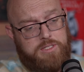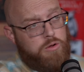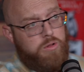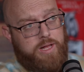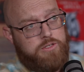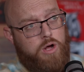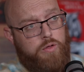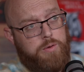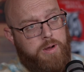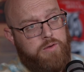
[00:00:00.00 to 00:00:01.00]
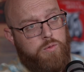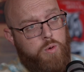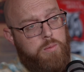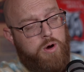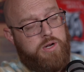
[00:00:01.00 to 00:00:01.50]
still collects all their money from
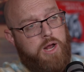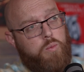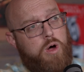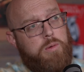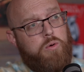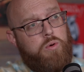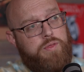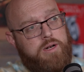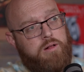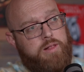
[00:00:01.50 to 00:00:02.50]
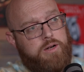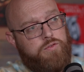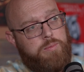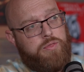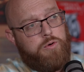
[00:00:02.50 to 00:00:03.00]
Walmart, and Walmart will then collect
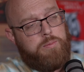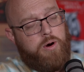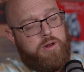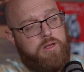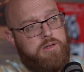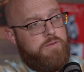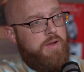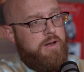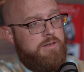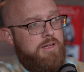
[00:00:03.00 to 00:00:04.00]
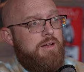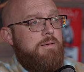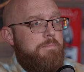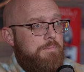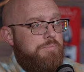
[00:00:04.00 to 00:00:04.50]
from the third-party defendant
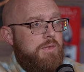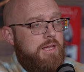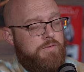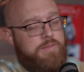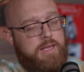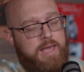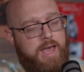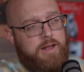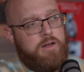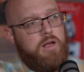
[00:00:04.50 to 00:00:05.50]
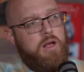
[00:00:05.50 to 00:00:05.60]
if they can.